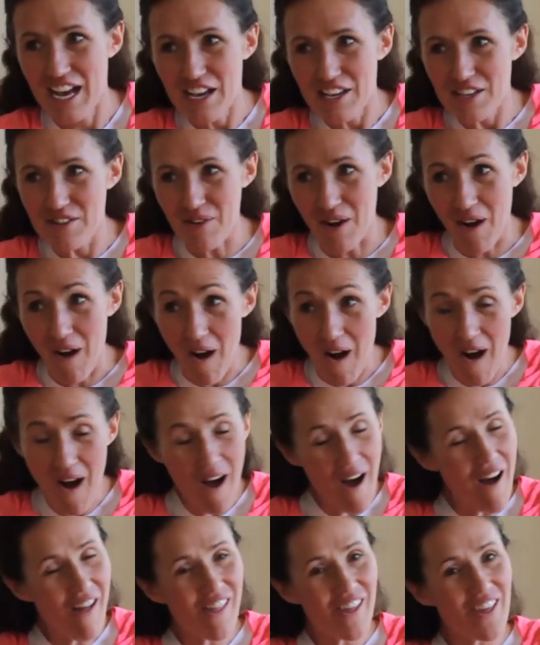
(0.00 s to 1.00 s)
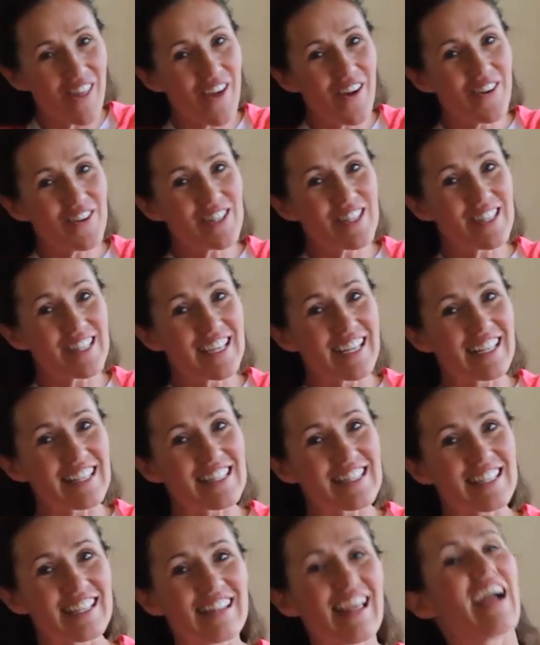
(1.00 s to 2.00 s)
You want all of those things
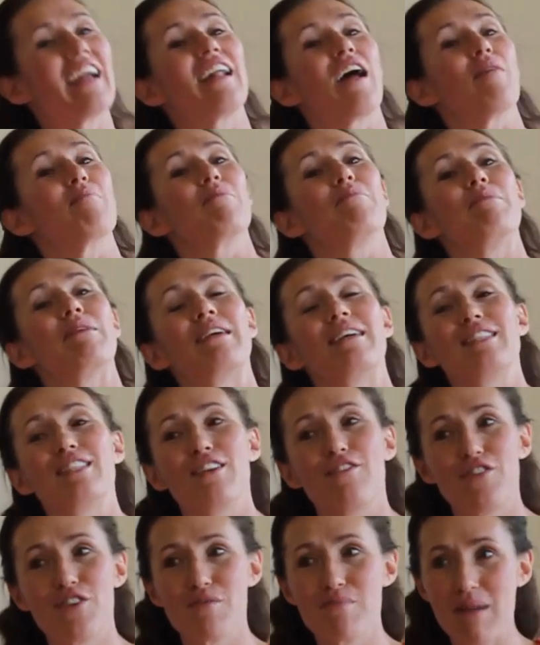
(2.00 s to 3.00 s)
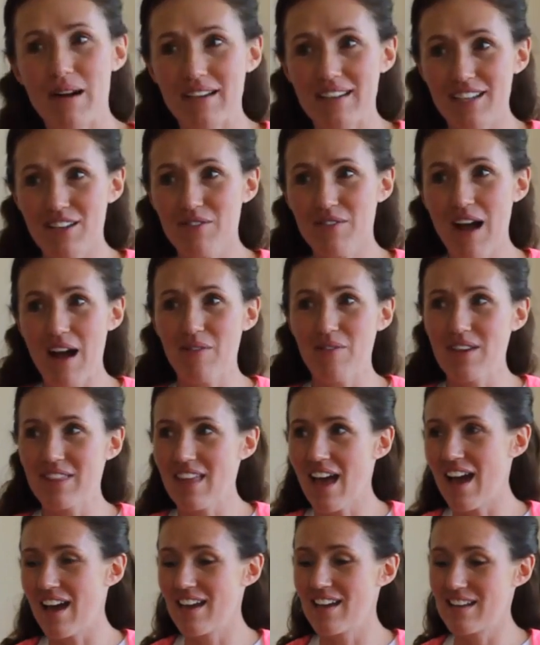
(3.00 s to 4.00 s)
to line up, because if you monkey around with
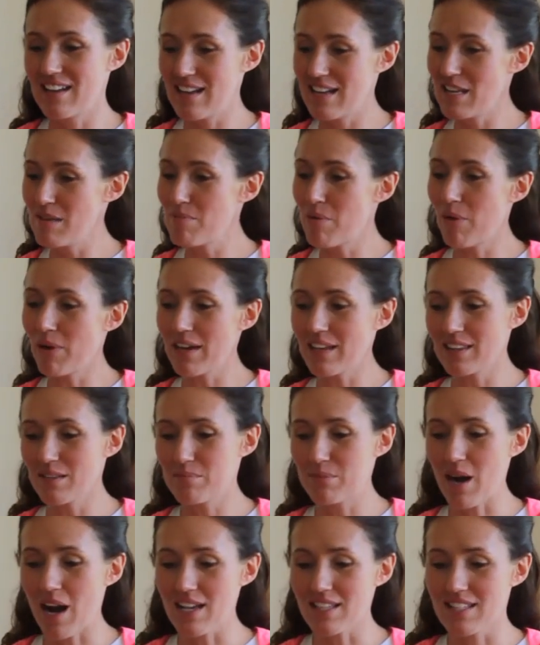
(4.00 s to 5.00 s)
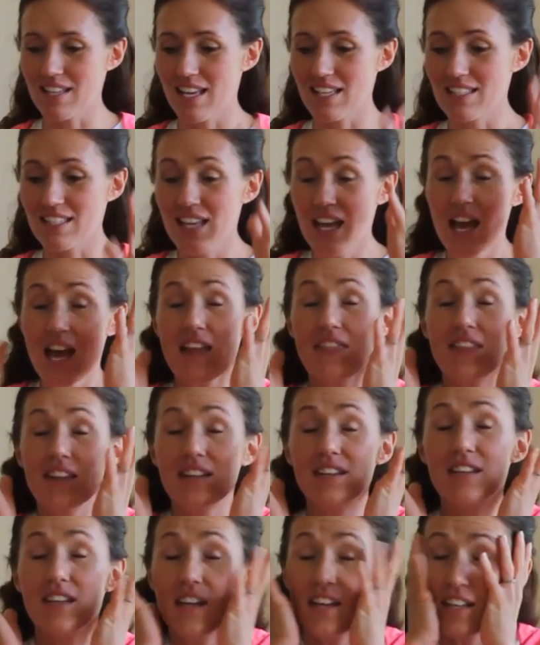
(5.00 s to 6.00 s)
that at any point in the process,
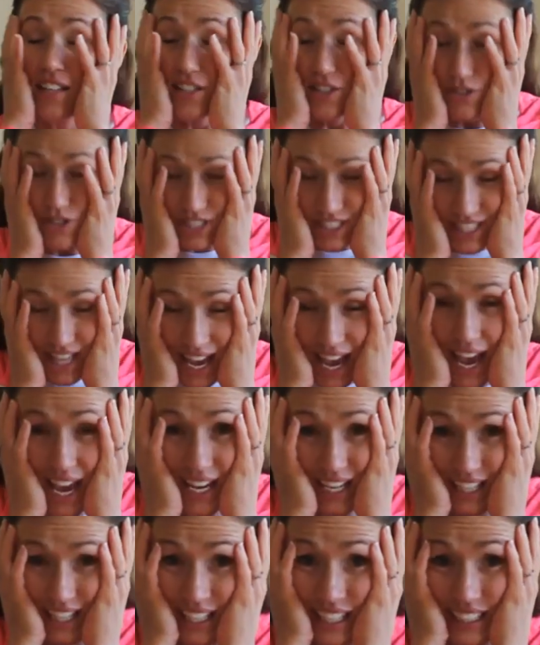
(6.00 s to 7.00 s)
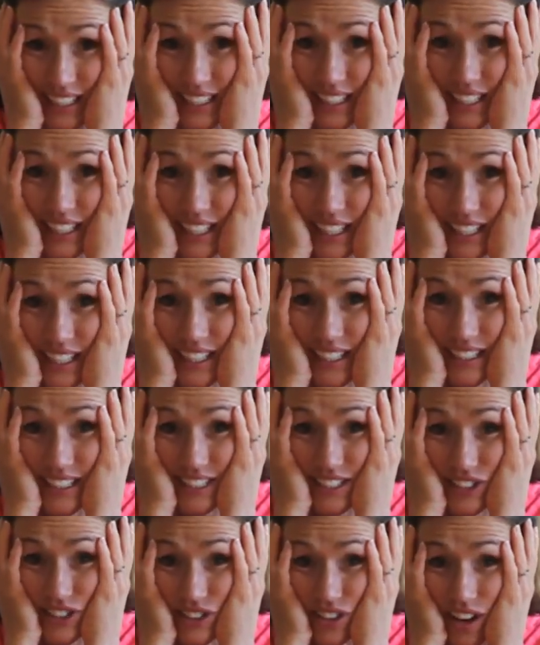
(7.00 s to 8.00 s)
then you just hate it.
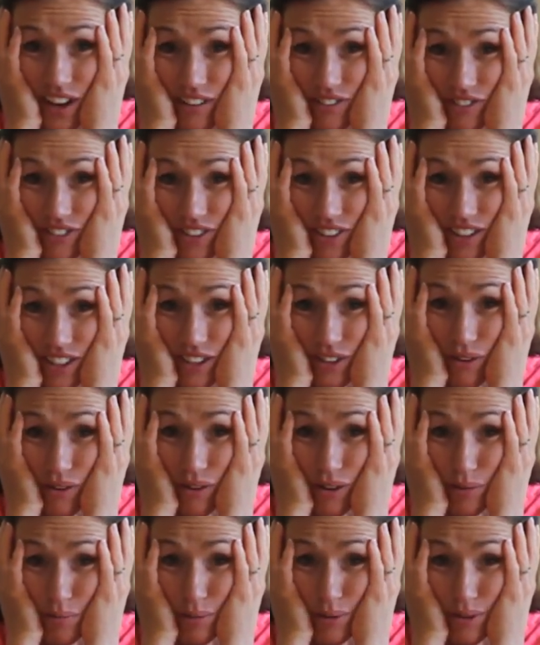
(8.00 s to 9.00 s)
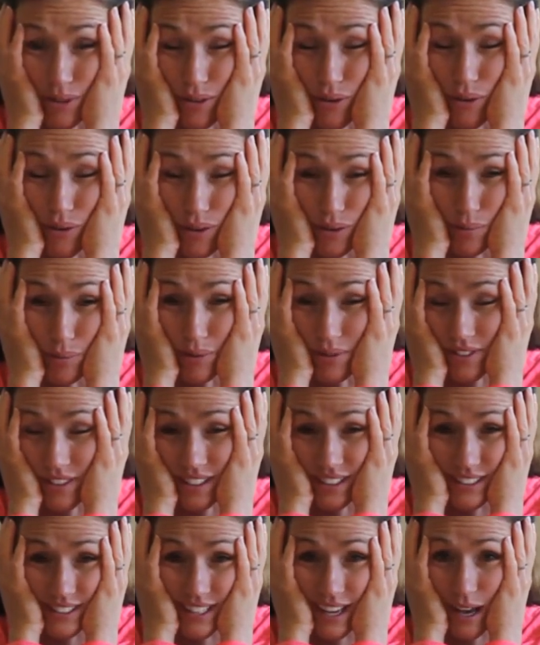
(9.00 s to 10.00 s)
It's just awful and horrible, horrible
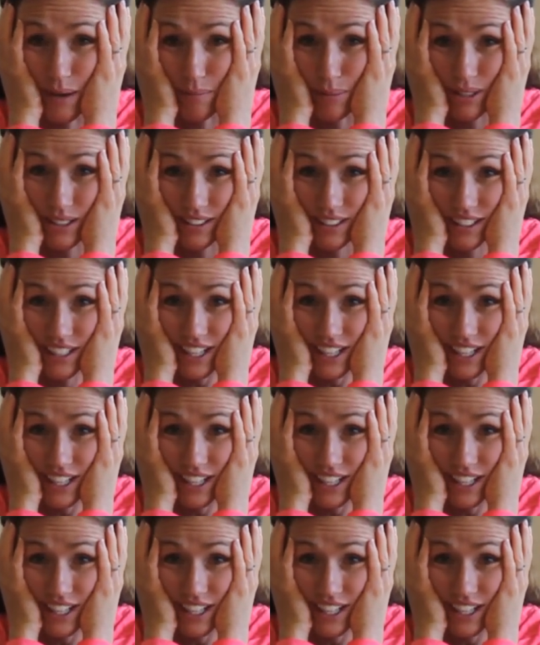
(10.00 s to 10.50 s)
things happen.